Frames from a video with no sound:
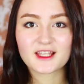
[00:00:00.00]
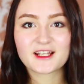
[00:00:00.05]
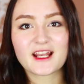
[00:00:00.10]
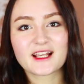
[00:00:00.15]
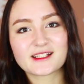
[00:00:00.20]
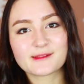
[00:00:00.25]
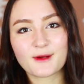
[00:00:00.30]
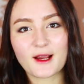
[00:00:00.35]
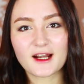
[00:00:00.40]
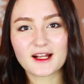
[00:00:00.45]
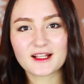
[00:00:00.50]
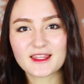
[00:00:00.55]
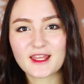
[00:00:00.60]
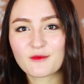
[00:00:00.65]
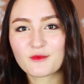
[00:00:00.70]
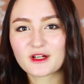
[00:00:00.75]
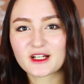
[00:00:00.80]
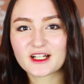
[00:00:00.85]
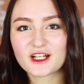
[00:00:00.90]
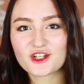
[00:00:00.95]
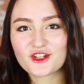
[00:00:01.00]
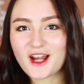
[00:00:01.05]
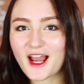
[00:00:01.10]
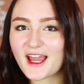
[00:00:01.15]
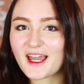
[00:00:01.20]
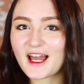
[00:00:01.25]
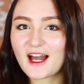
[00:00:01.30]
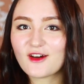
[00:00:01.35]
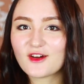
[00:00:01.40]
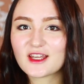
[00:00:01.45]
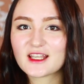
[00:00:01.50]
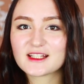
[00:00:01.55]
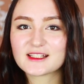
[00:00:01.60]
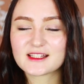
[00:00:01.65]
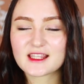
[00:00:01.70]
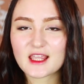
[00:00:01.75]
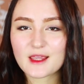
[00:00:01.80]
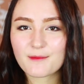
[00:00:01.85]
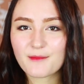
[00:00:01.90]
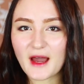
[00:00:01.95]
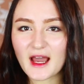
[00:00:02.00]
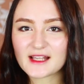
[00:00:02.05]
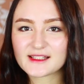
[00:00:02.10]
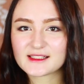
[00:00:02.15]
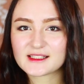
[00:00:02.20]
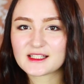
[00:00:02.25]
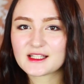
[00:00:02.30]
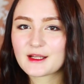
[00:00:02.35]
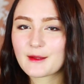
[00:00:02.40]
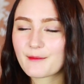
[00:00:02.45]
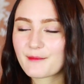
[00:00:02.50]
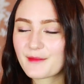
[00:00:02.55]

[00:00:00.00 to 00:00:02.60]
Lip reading: The next product that we're gonna try out is the Bison